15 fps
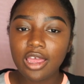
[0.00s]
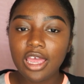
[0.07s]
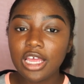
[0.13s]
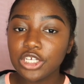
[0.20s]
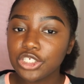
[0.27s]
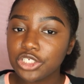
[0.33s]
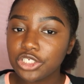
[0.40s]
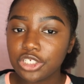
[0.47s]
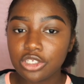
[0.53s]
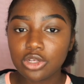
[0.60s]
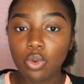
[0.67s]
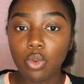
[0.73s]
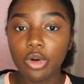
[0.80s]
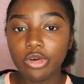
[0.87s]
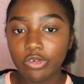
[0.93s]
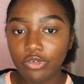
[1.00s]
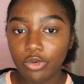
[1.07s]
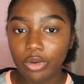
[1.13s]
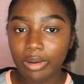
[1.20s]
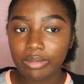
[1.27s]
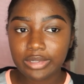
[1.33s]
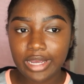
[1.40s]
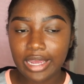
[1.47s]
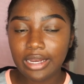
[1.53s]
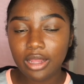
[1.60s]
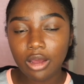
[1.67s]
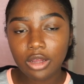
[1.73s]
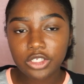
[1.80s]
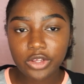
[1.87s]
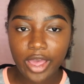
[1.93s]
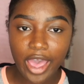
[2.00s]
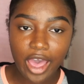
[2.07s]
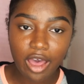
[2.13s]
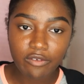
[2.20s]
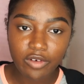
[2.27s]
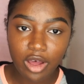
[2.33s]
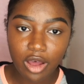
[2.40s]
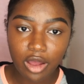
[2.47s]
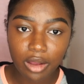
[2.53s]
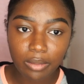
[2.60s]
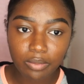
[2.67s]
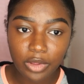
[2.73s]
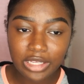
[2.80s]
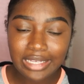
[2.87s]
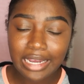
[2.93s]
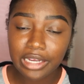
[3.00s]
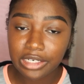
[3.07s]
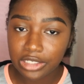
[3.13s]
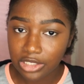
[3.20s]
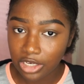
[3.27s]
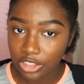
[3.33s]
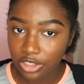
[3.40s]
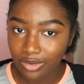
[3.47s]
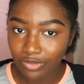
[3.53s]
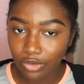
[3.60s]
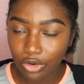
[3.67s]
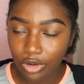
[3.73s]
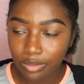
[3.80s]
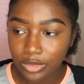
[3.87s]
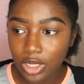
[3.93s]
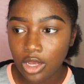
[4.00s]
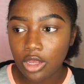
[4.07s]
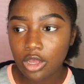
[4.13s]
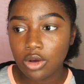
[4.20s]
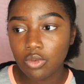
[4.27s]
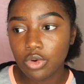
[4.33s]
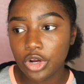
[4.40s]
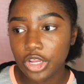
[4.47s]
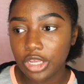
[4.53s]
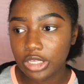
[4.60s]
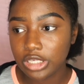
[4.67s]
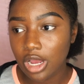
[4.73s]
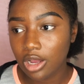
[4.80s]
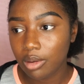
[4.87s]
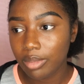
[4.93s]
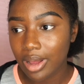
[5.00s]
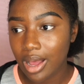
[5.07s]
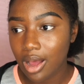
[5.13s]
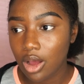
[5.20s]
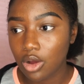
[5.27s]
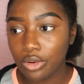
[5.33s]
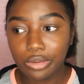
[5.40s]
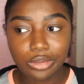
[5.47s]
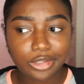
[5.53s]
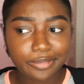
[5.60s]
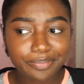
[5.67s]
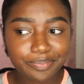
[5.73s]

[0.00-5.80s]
it's just a wonderful website and they also have um it's like a discussion forum where you can talk about